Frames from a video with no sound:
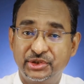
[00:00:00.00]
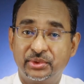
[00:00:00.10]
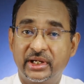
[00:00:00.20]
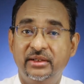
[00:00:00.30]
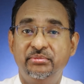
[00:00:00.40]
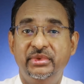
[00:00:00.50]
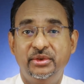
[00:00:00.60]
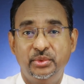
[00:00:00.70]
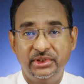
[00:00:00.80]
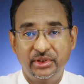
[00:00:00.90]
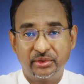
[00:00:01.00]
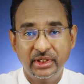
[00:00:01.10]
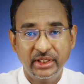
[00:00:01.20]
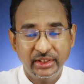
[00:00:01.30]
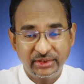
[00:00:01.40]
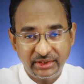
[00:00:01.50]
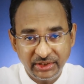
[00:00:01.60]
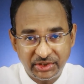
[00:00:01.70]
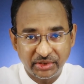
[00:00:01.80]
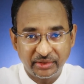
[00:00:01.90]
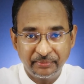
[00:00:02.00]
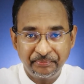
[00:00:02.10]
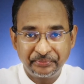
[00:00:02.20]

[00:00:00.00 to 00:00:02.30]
You can't be with your teacher,